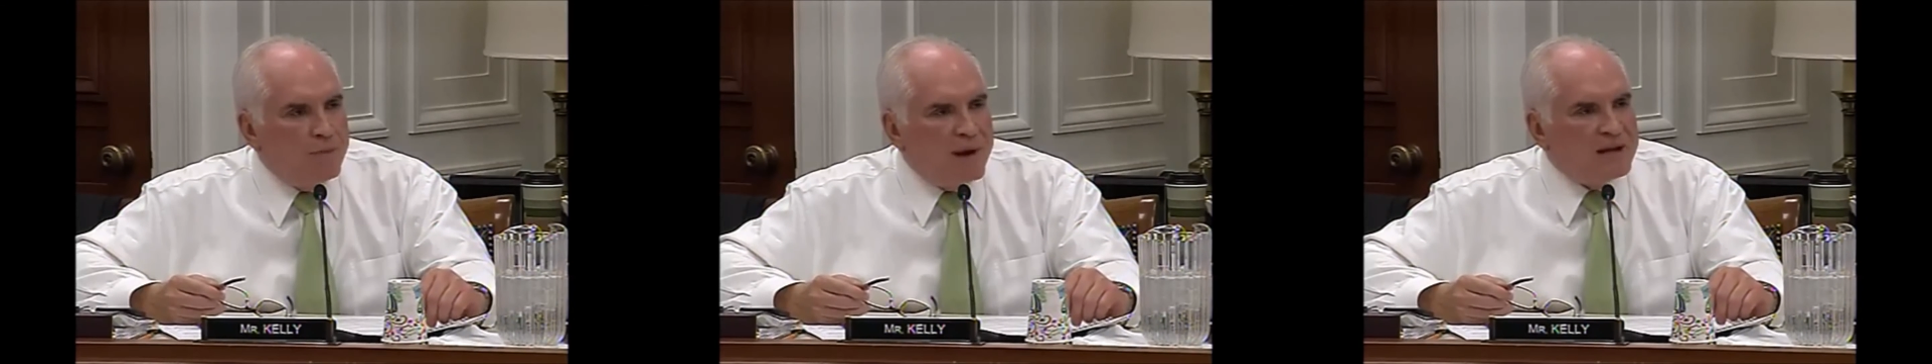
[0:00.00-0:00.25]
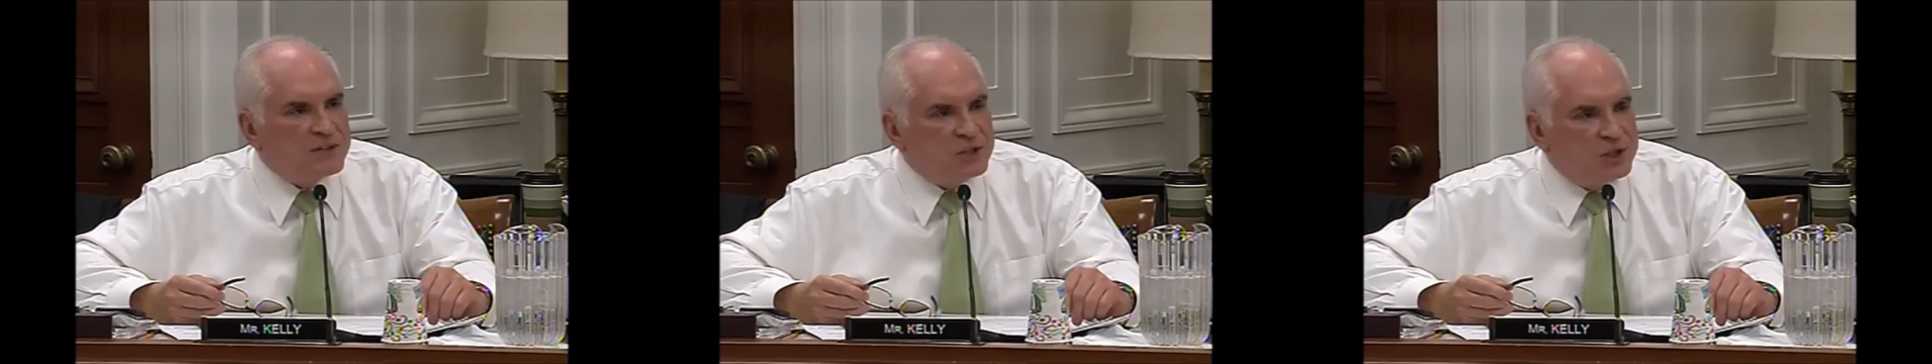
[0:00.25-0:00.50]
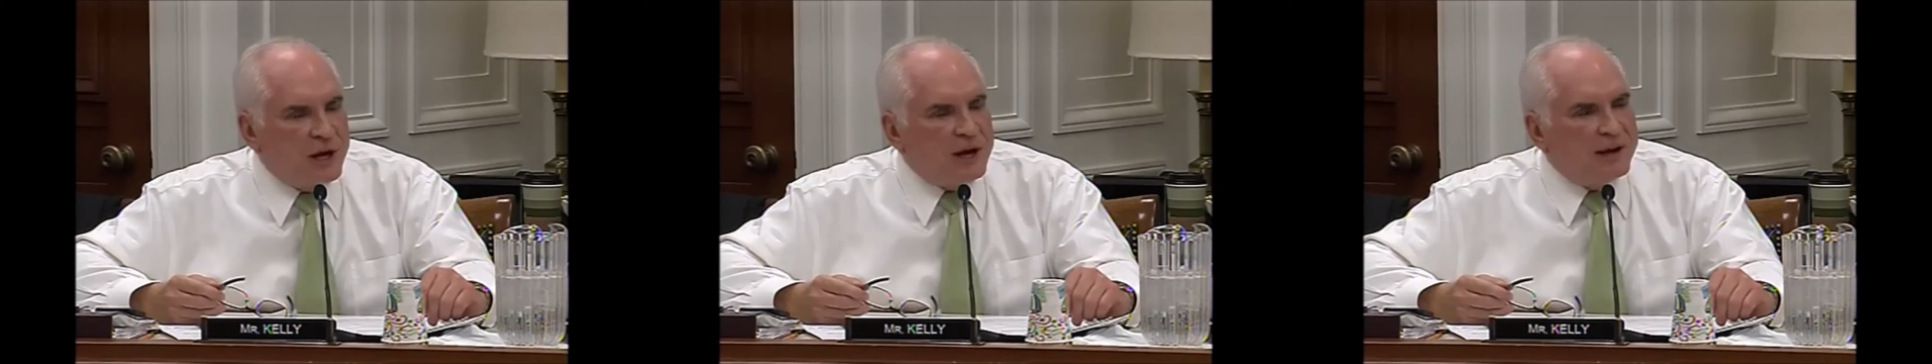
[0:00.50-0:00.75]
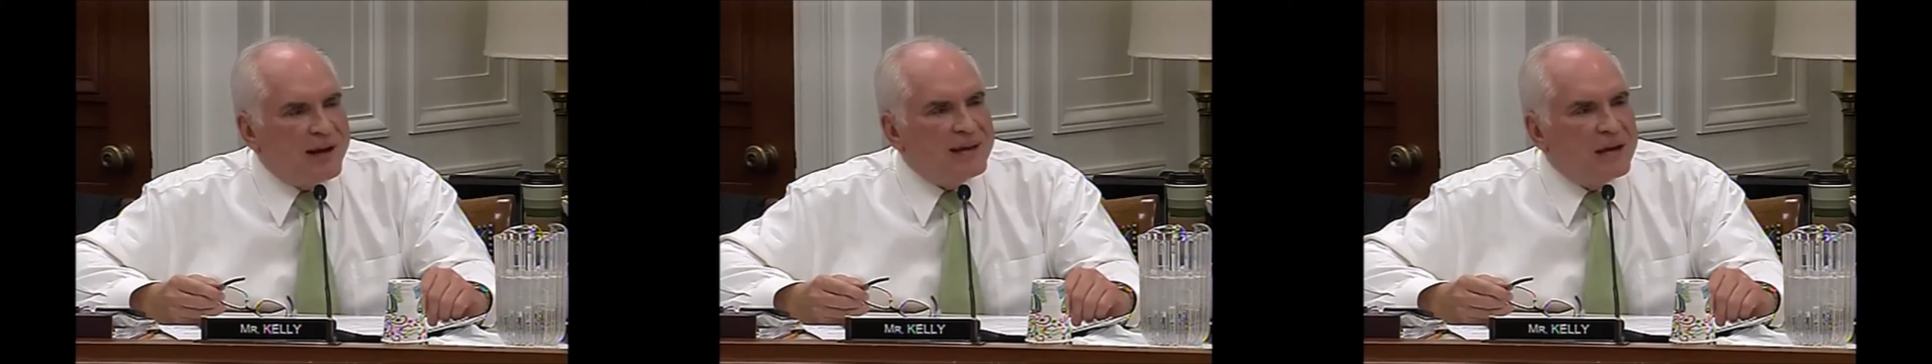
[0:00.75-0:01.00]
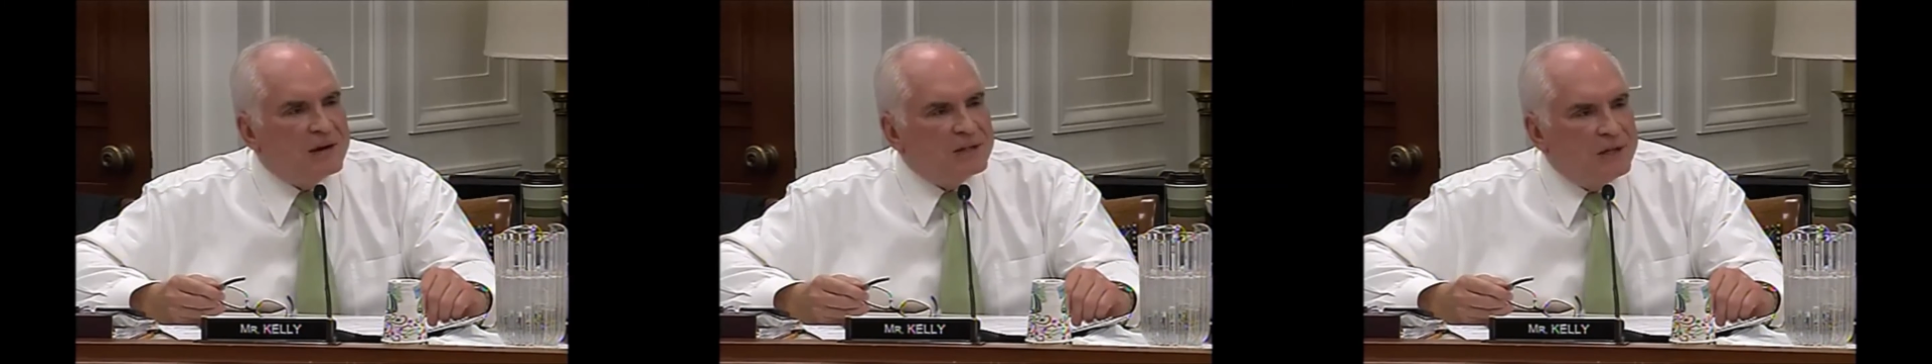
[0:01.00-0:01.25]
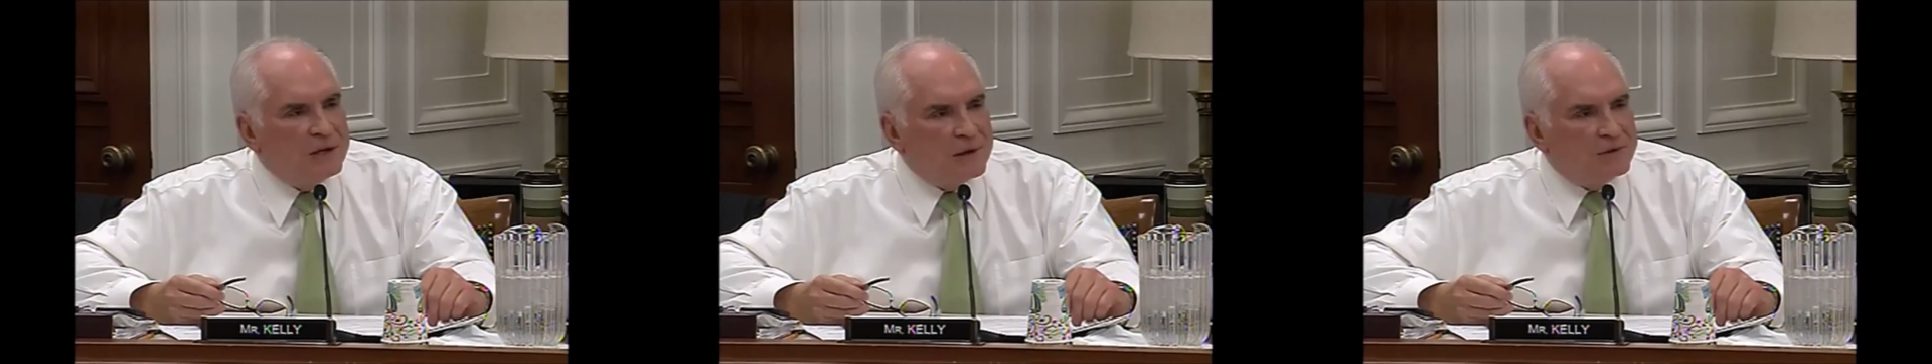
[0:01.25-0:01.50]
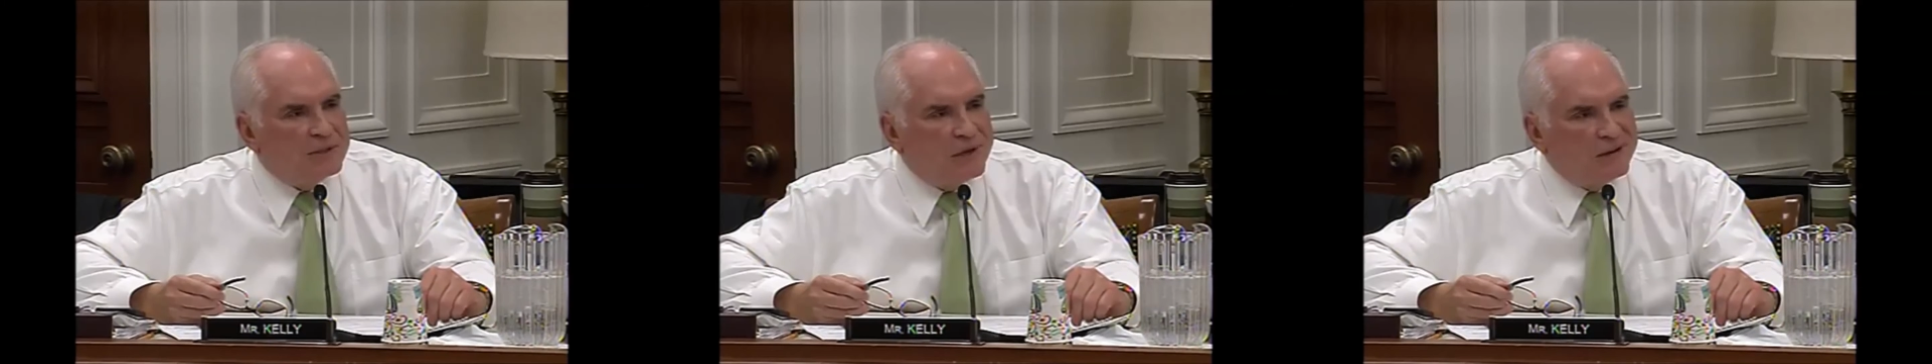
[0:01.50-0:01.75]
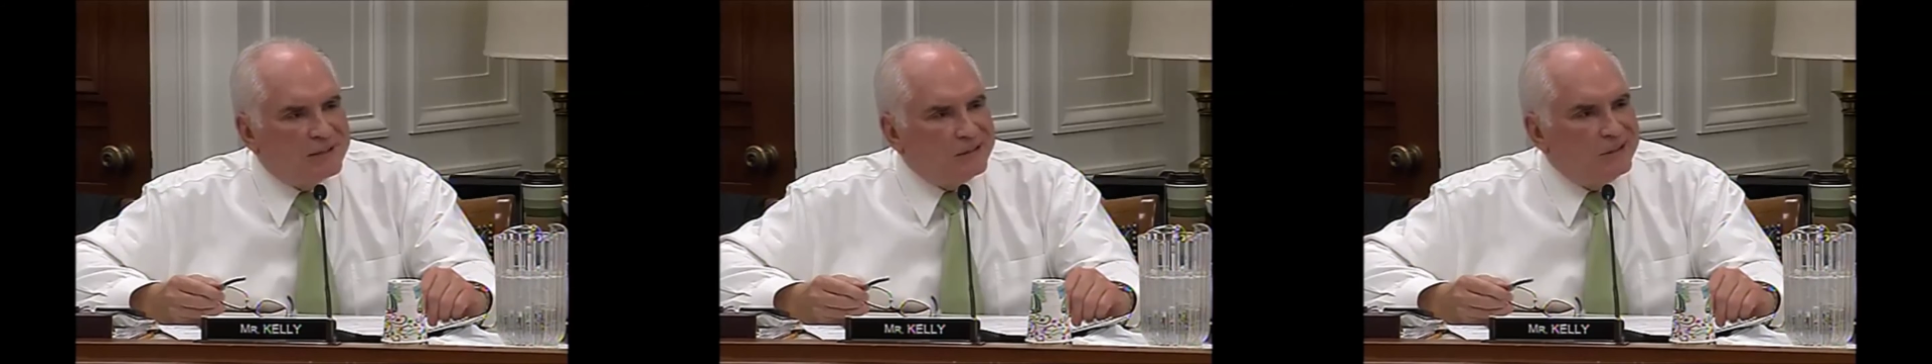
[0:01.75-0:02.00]
bounce a check, and I guarantee you those
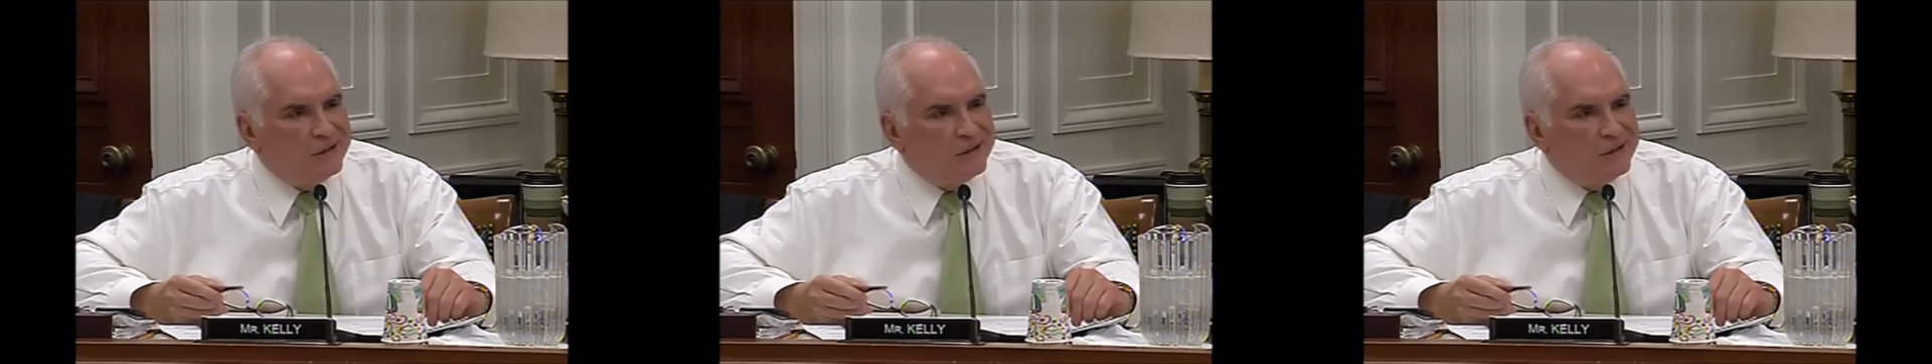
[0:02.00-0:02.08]
tellers say,